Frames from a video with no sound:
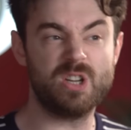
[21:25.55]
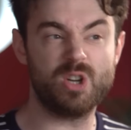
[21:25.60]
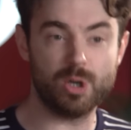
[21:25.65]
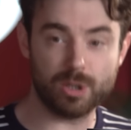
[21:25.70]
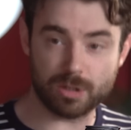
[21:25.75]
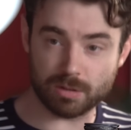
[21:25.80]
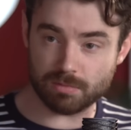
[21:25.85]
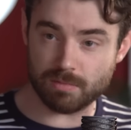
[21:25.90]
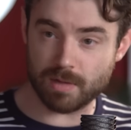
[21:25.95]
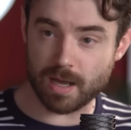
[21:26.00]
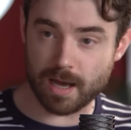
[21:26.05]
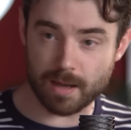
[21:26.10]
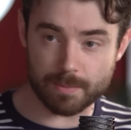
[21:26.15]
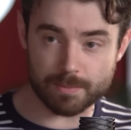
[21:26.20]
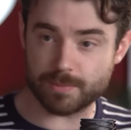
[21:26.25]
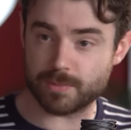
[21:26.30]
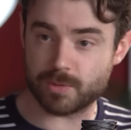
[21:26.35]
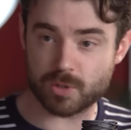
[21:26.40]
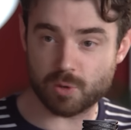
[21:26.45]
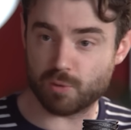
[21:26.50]

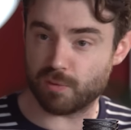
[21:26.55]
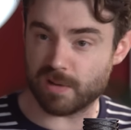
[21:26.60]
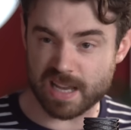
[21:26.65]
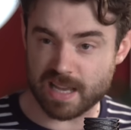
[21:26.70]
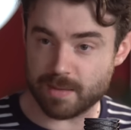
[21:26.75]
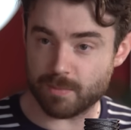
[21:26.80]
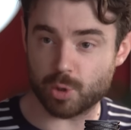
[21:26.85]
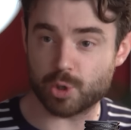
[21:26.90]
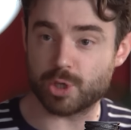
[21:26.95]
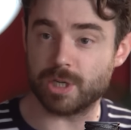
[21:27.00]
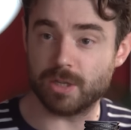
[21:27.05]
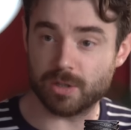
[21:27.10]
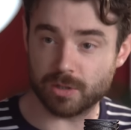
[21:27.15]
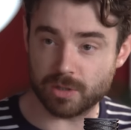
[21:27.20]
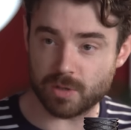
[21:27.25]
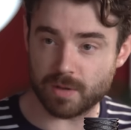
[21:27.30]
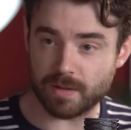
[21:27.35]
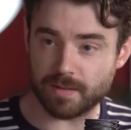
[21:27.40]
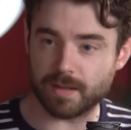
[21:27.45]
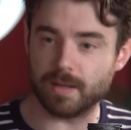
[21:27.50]
couldn't scream or she
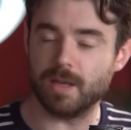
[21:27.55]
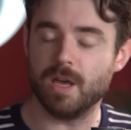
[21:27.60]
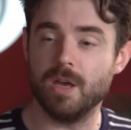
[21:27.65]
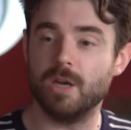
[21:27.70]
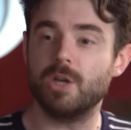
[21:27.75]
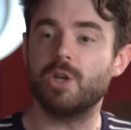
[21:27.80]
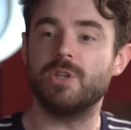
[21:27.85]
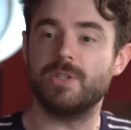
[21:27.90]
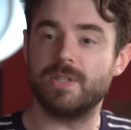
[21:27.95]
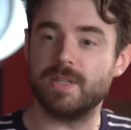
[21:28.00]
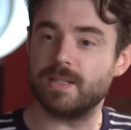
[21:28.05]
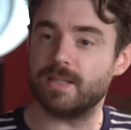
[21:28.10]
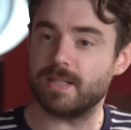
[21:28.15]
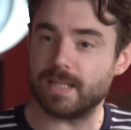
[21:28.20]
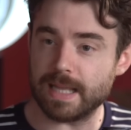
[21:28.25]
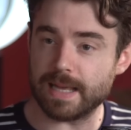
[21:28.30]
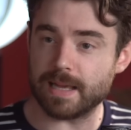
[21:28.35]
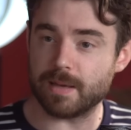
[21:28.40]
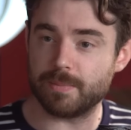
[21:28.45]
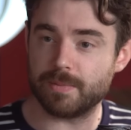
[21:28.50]
couldn't do anything because she's
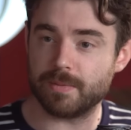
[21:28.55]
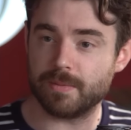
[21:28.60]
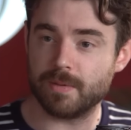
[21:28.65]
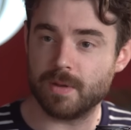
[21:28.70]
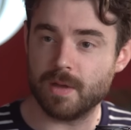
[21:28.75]
asleep.